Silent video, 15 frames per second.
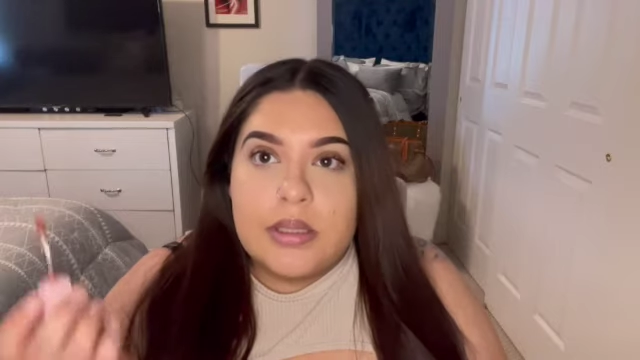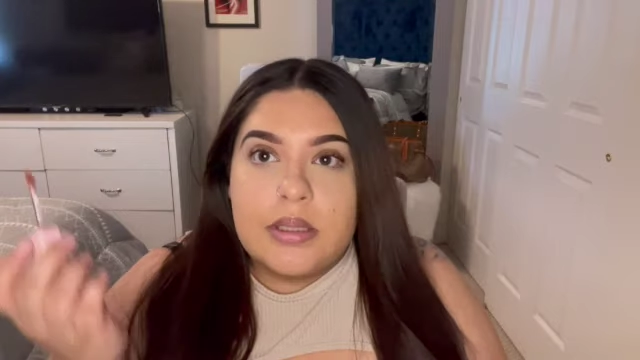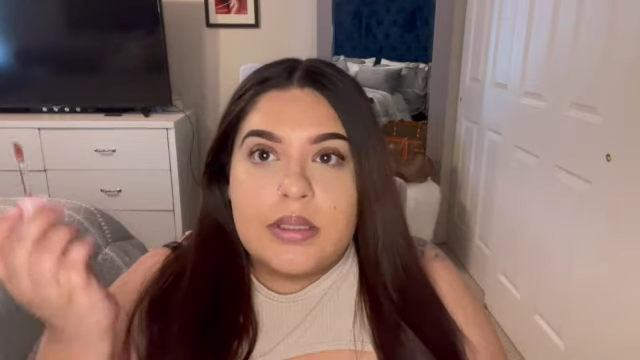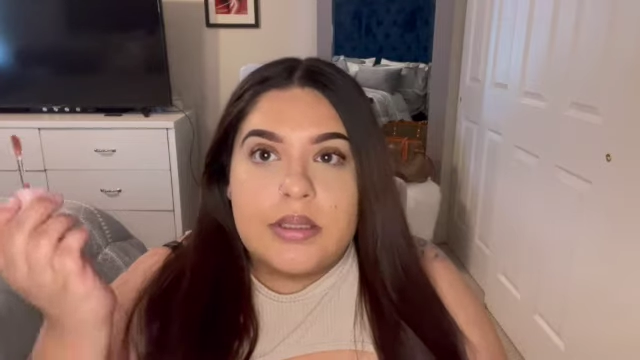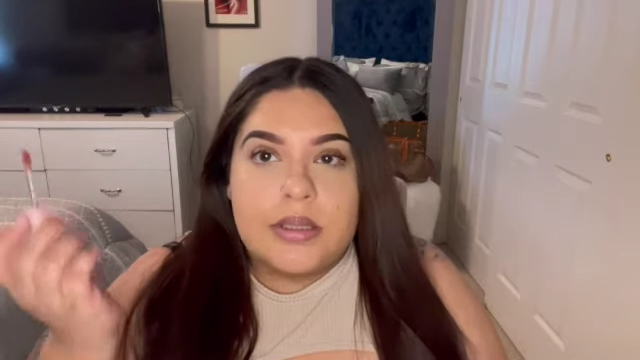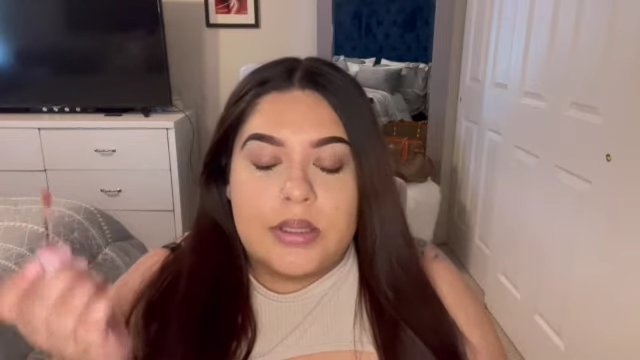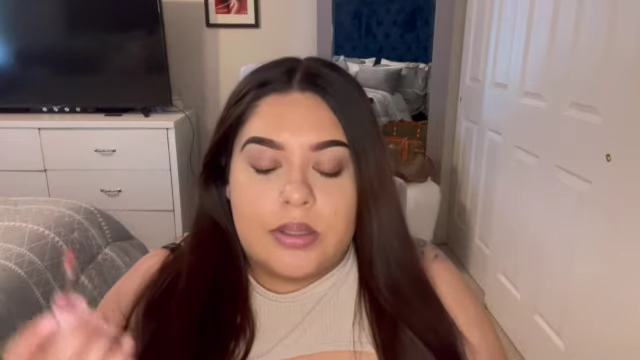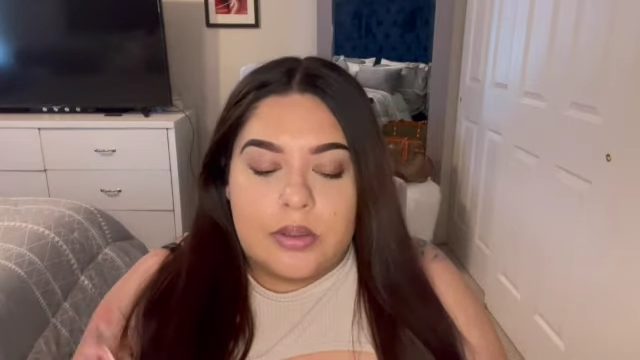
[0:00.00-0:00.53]

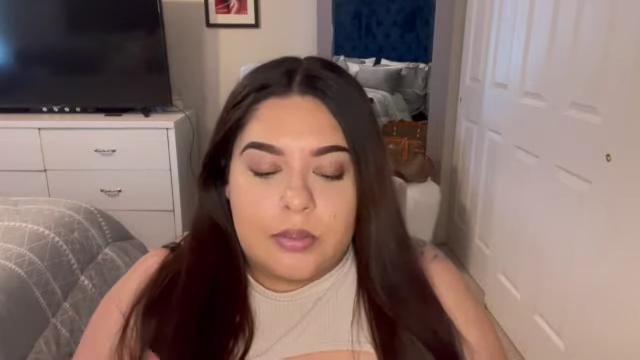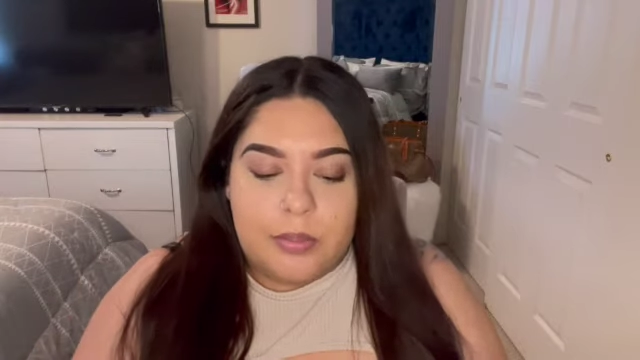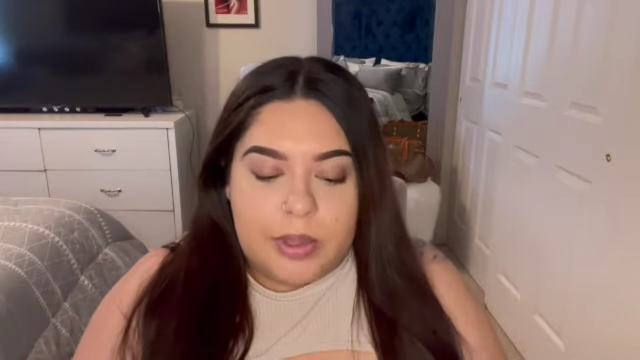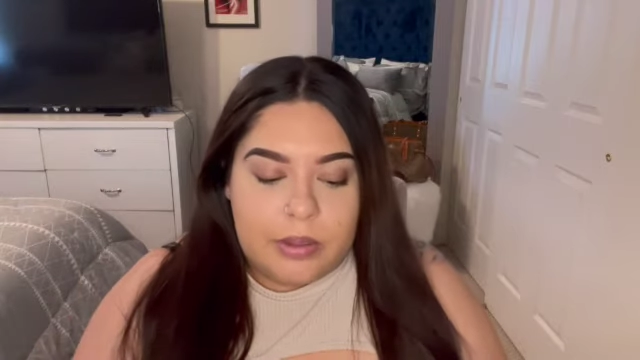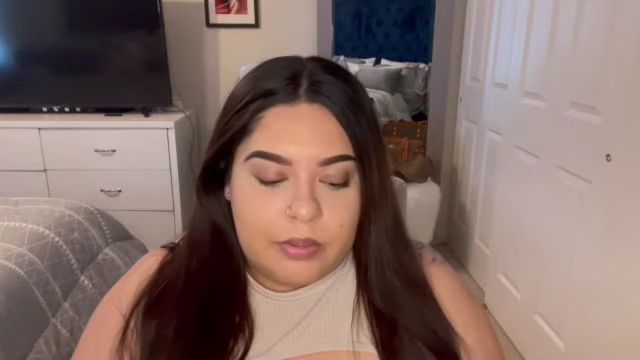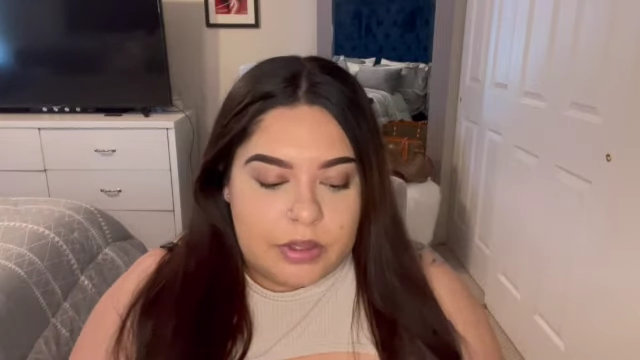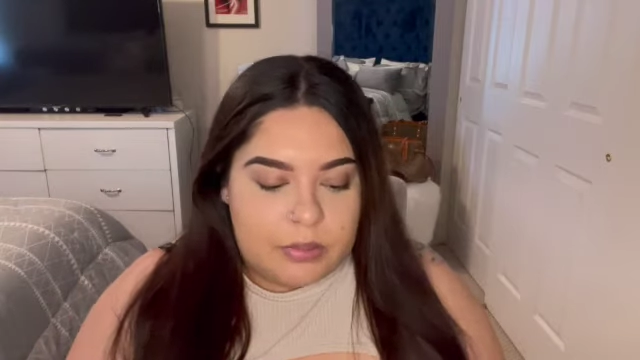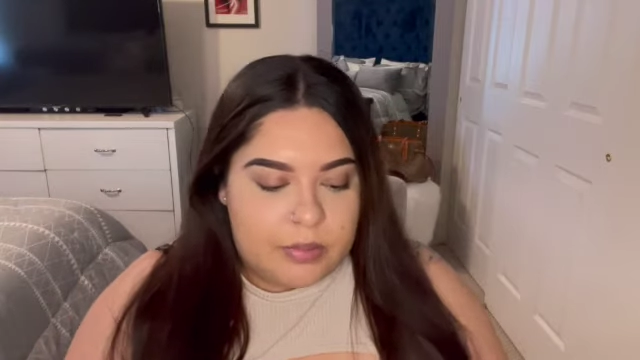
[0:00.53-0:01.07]
so bear
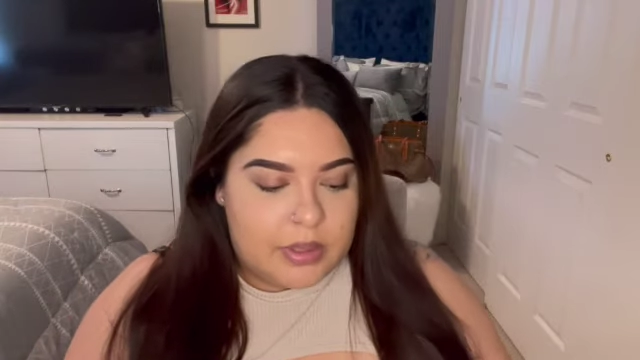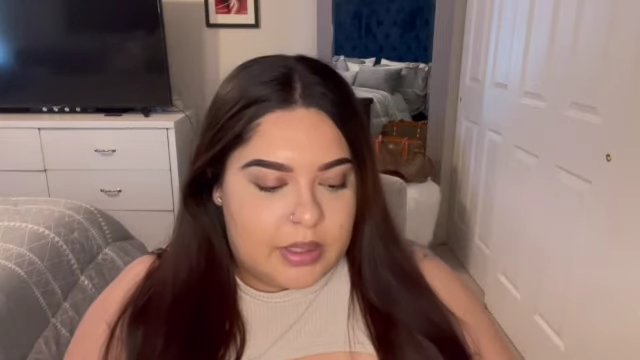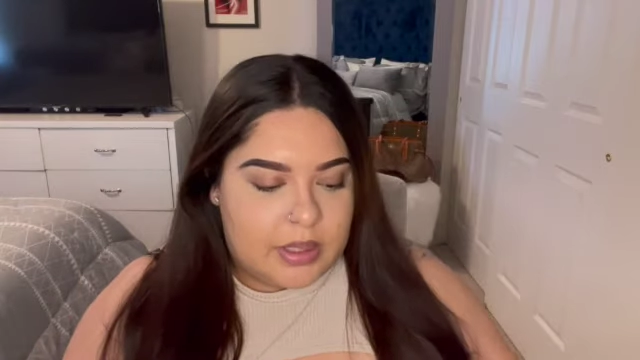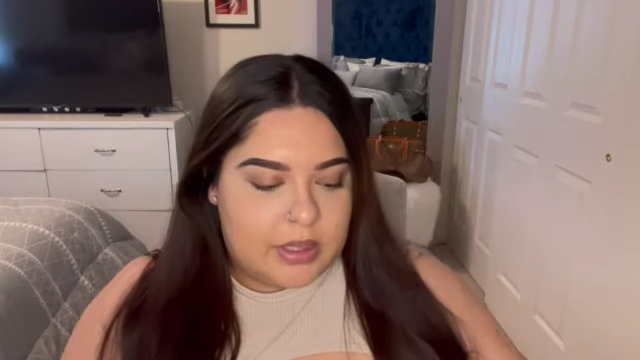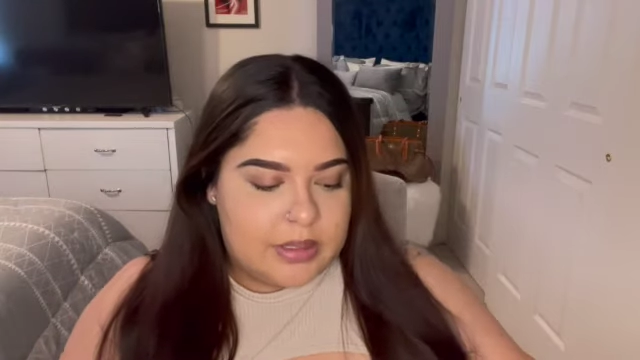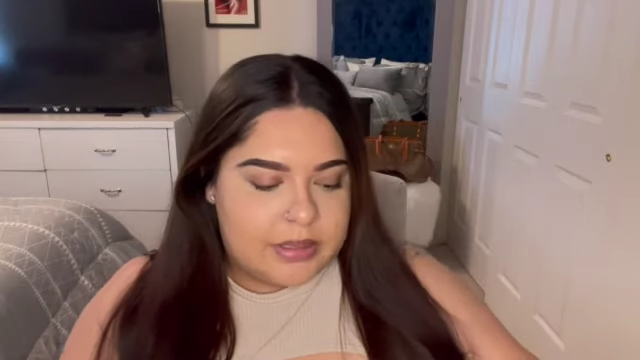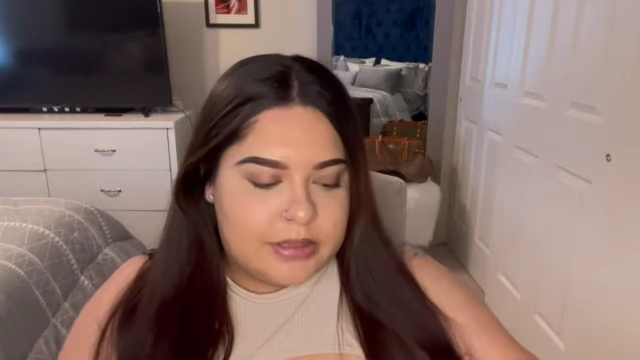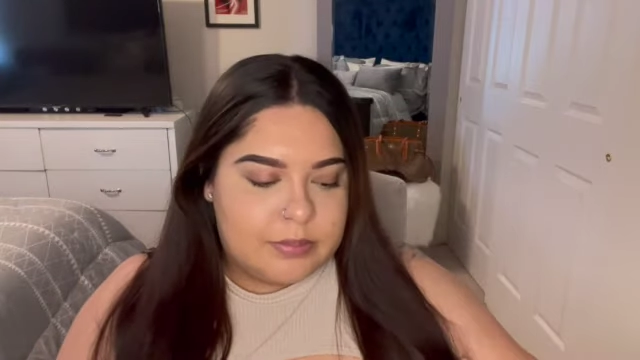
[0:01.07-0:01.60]
with me
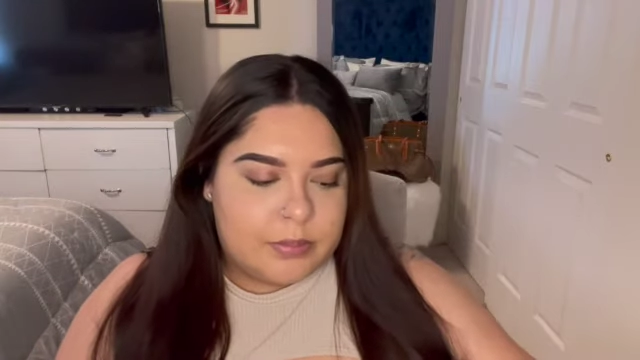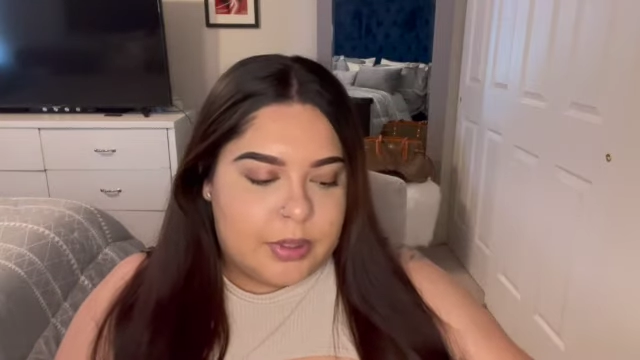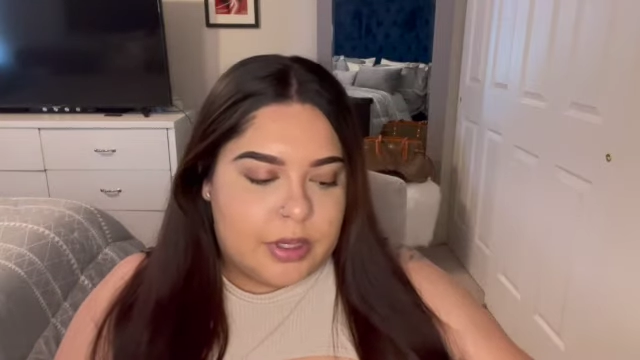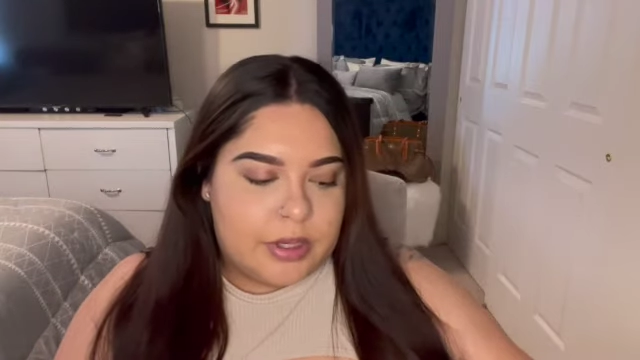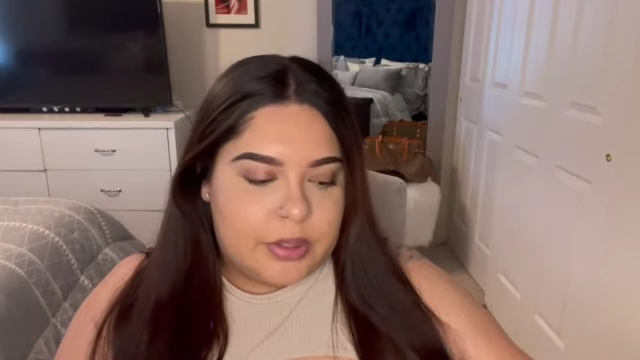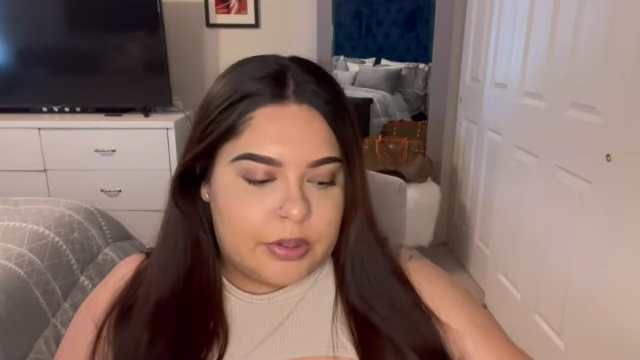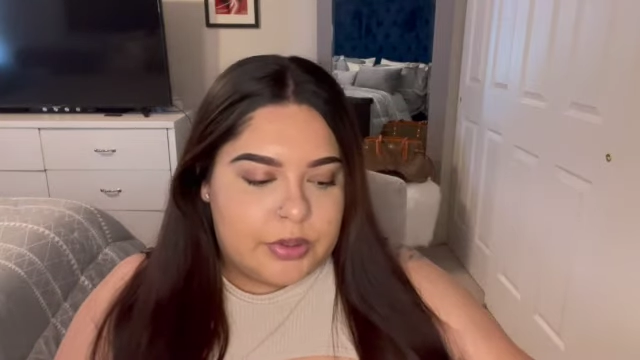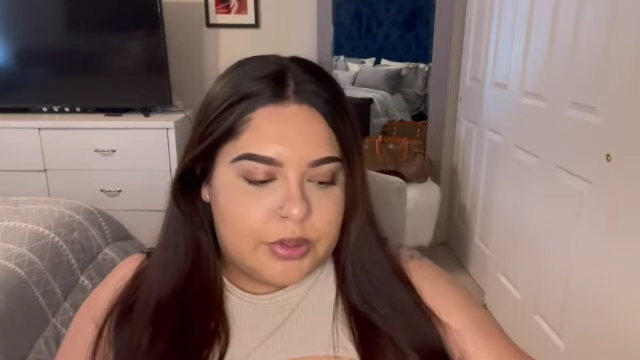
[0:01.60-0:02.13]
guys, we're not
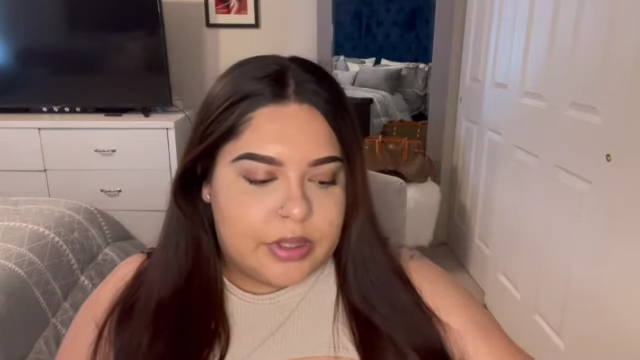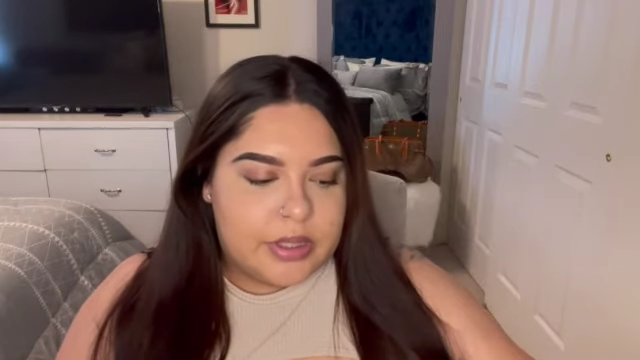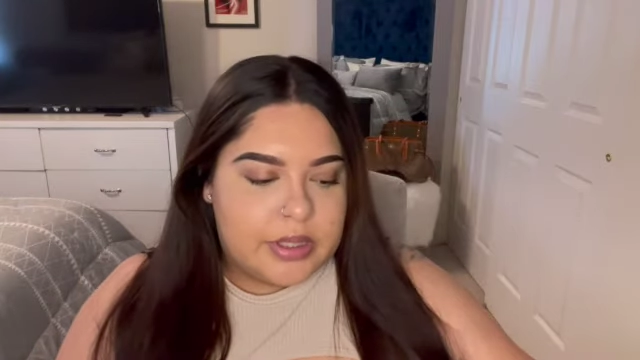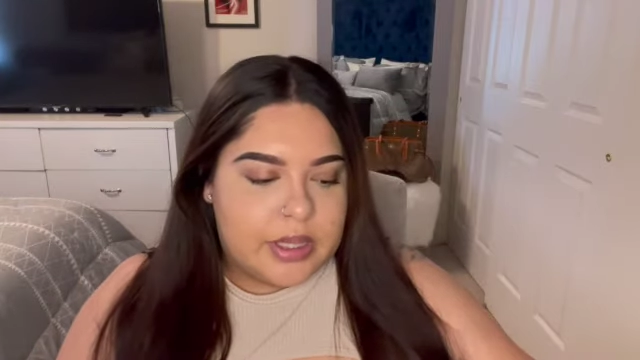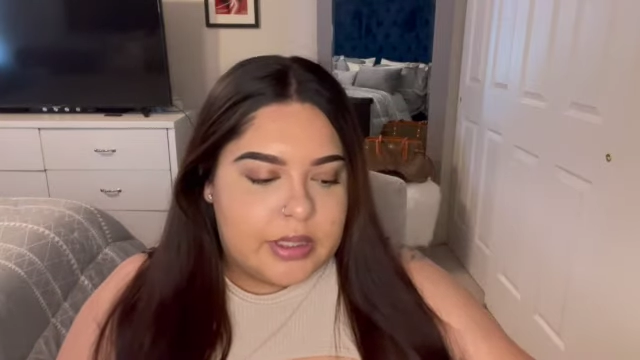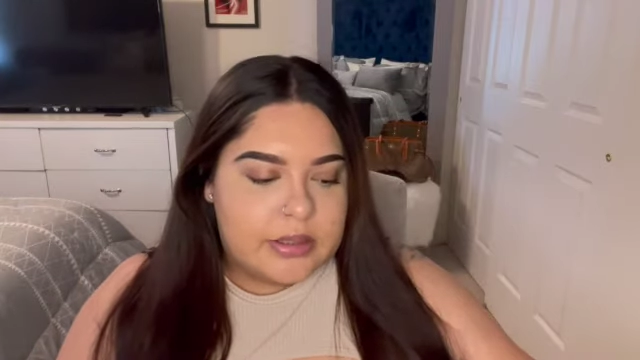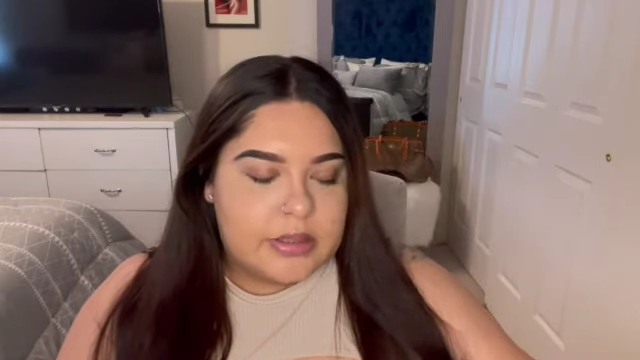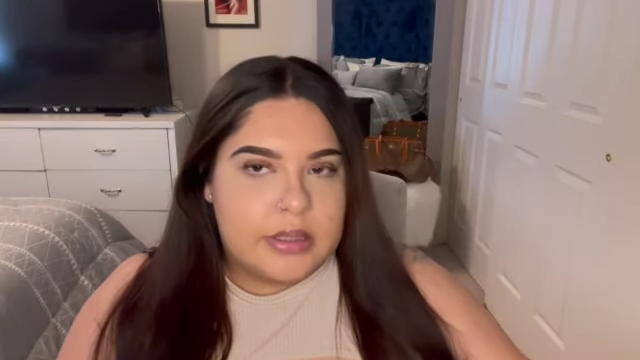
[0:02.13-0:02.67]
gonna try
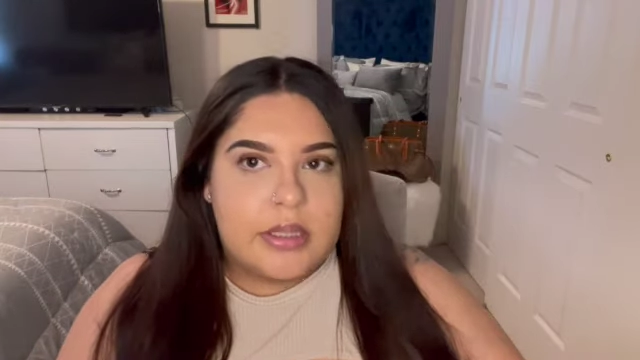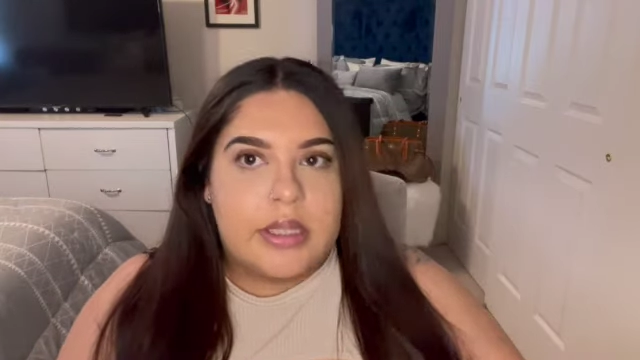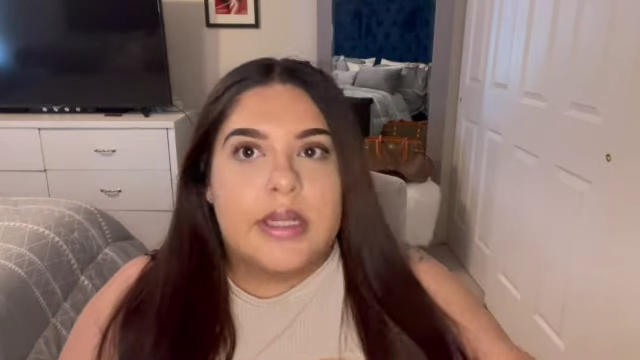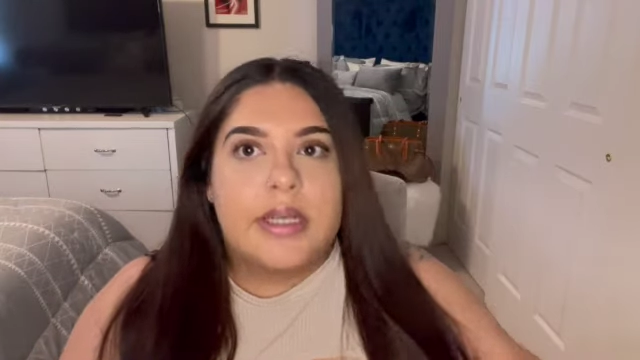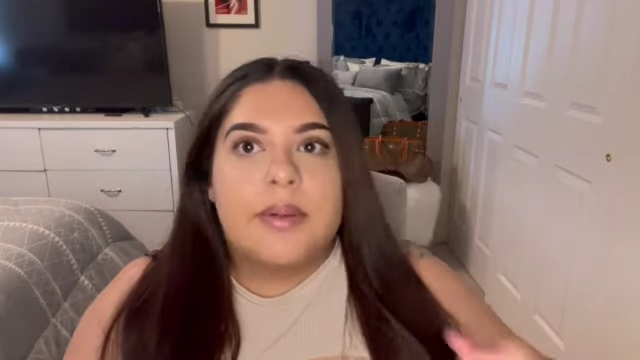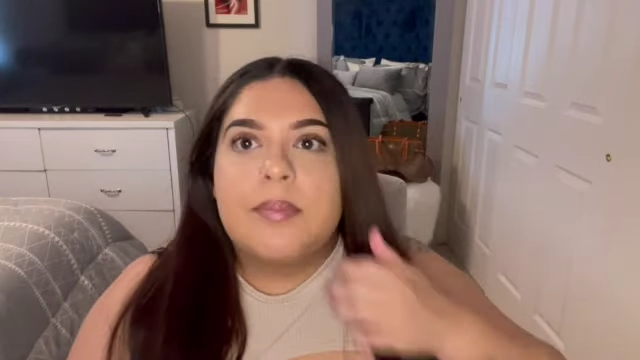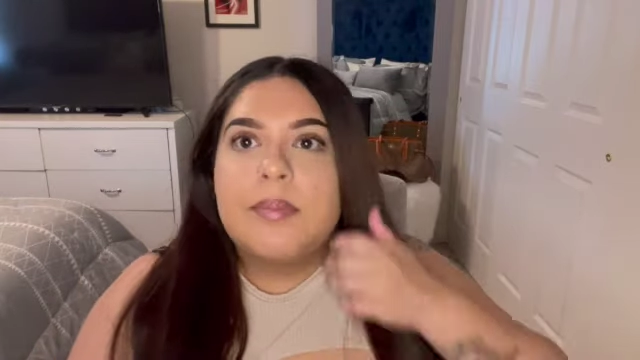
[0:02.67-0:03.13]
that today.